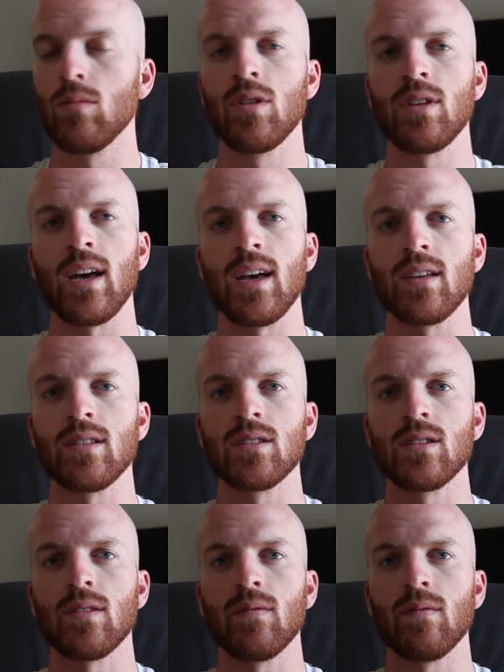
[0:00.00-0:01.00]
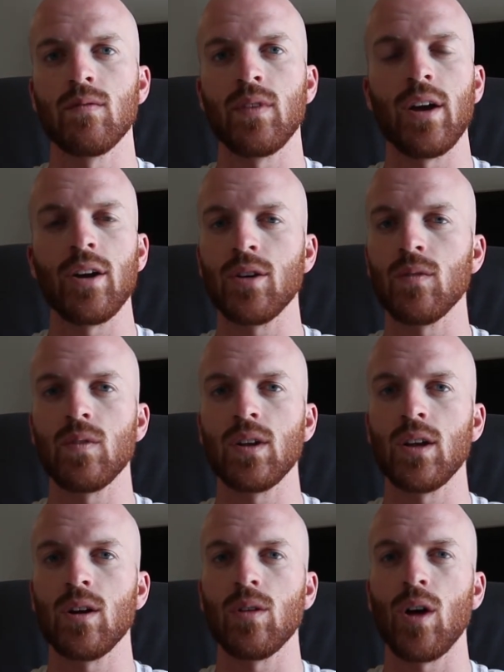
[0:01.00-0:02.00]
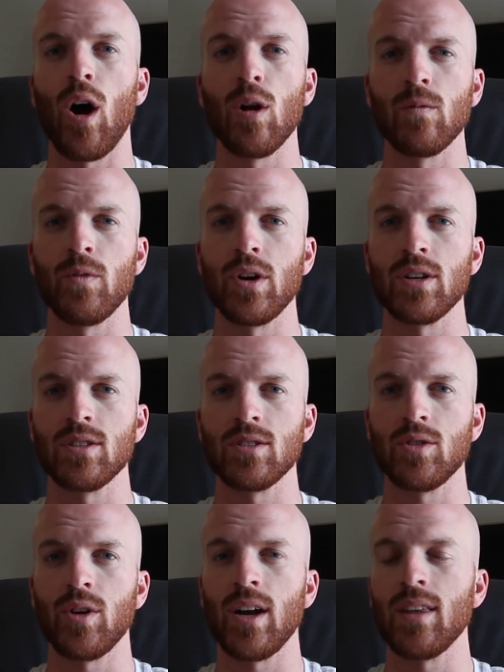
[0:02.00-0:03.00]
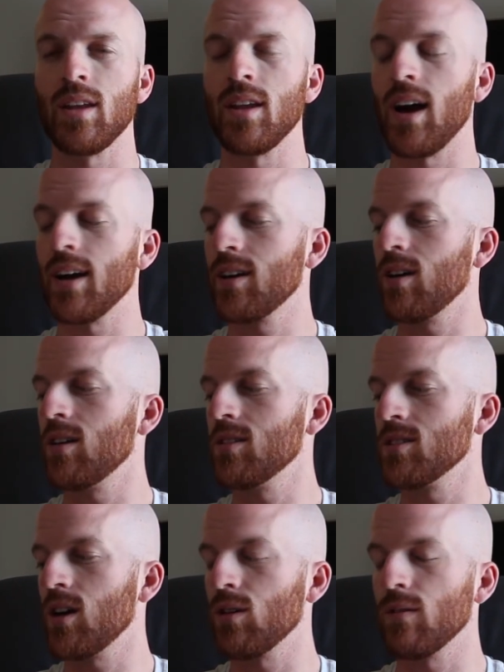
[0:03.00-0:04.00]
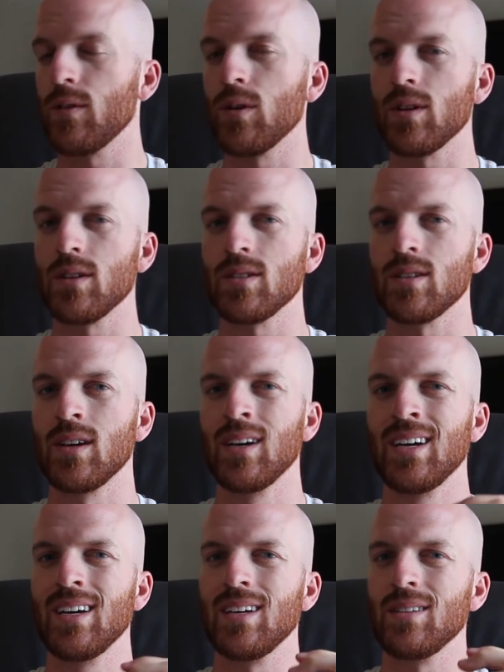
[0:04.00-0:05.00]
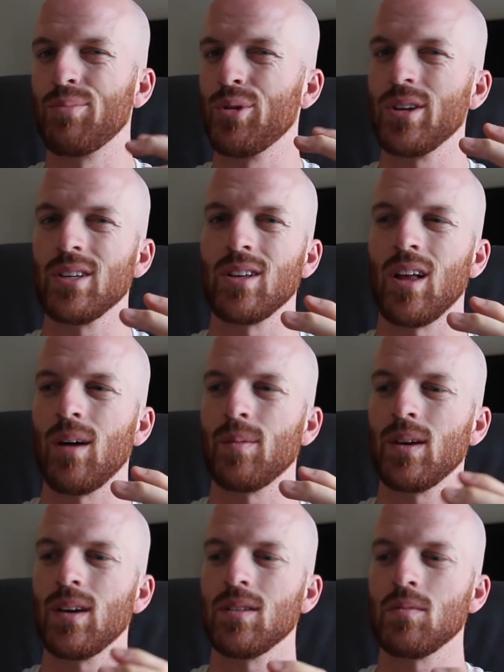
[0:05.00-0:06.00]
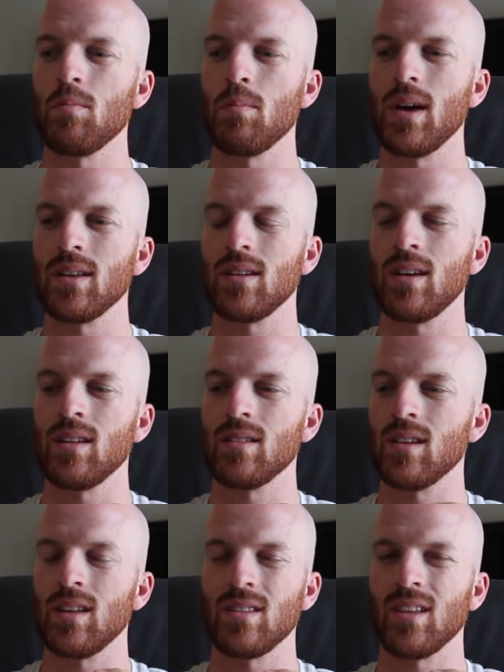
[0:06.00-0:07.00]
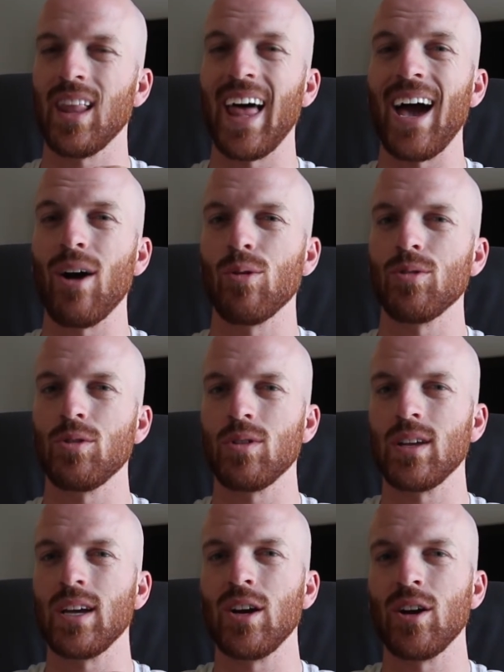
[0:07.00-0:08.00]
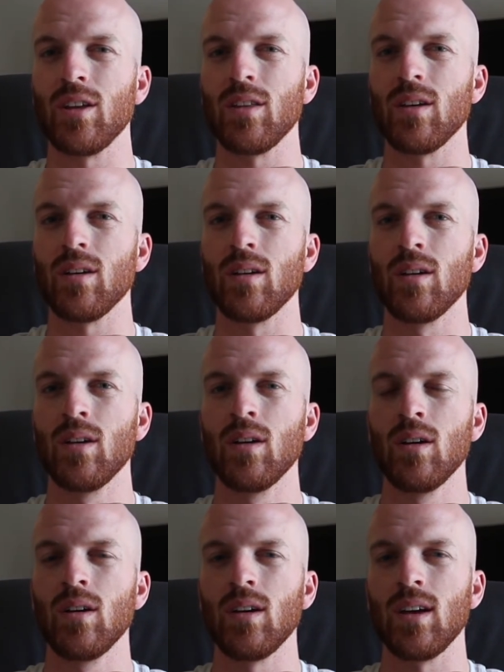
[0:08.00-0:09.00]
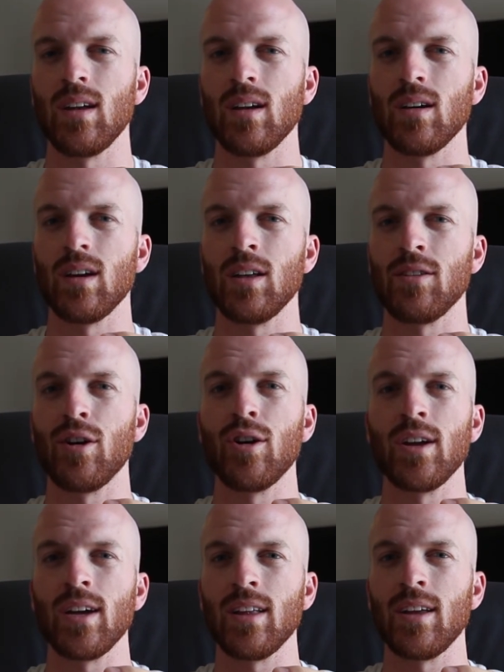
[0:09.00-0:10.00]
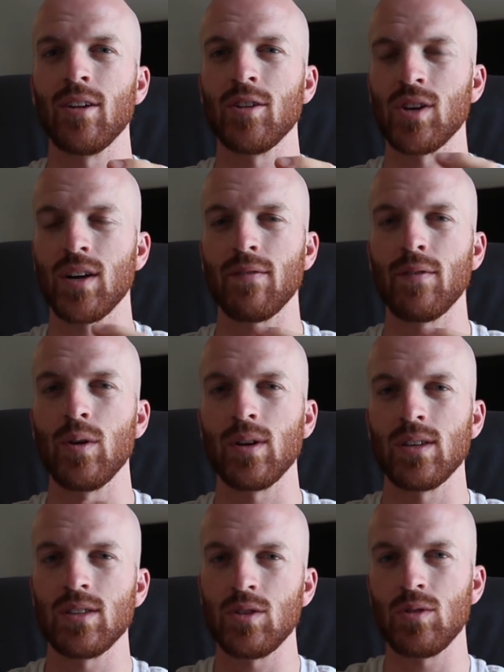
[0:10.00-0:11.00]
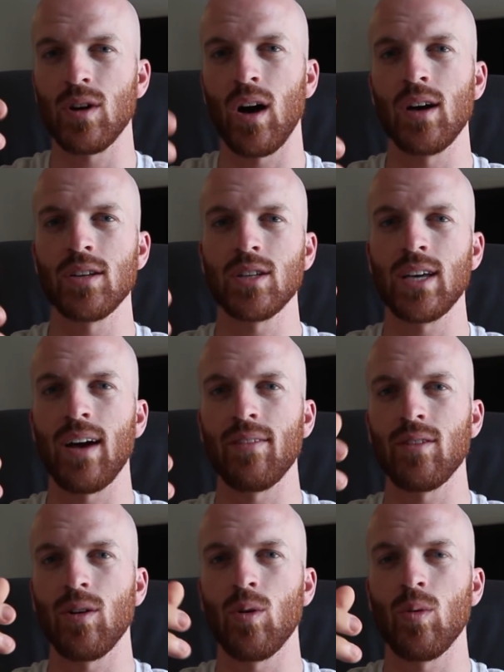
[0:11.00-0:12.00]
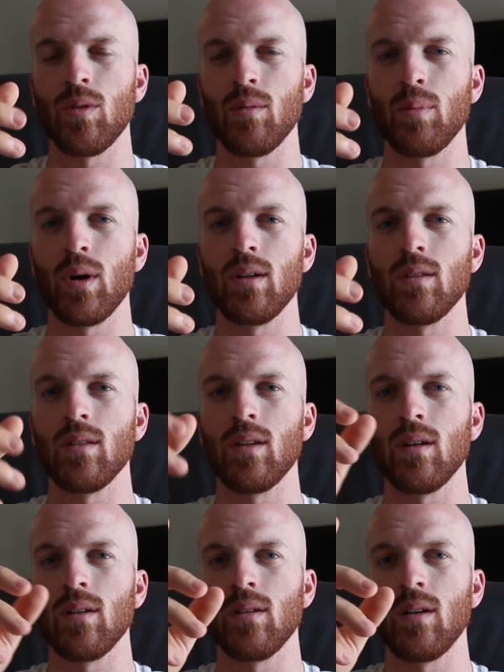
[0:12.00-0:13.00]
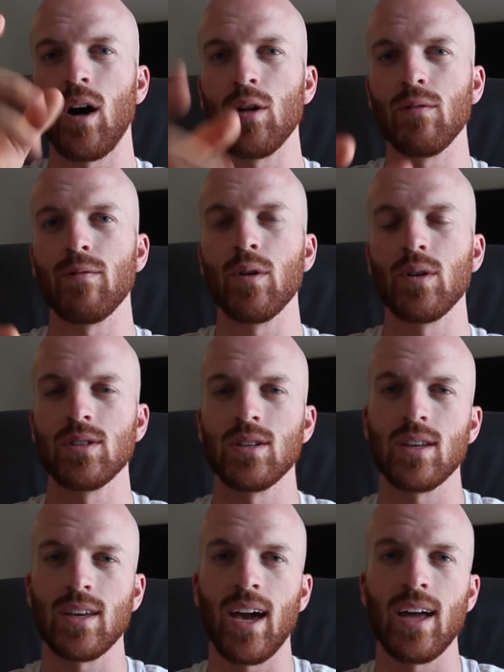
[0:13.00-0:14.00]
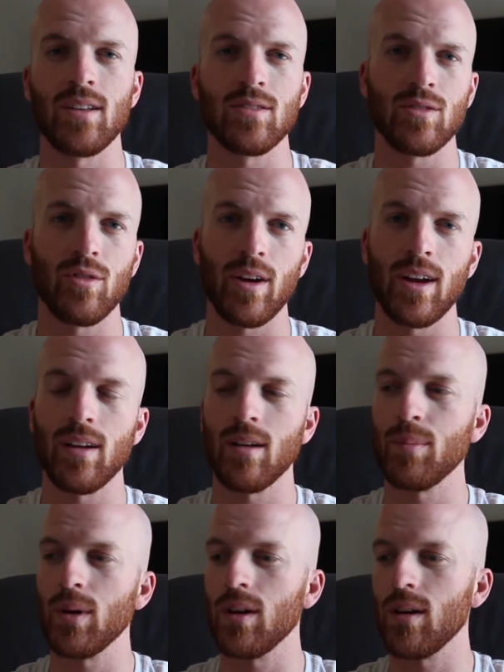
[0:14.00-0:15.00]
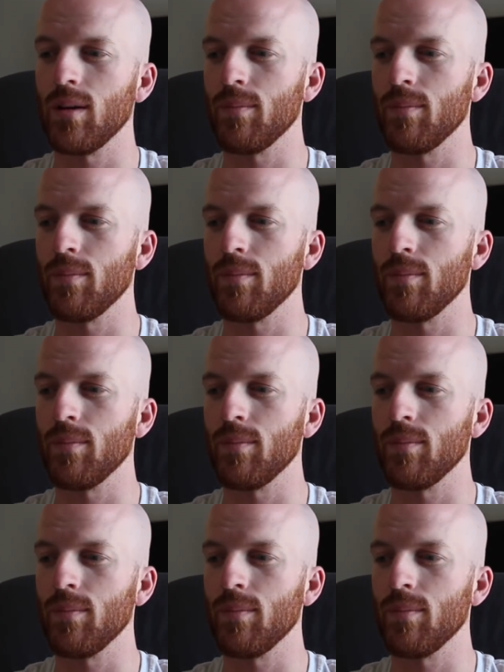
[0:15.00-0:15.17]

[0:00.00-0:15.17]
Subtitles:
takes very good video. The autofocus is great. The Nikon's autofocus is pretty sloppy. It's loud. You can hear it turning in there to try to focus, and you constantly have to hold the button. The autofocus in the Canon is great, but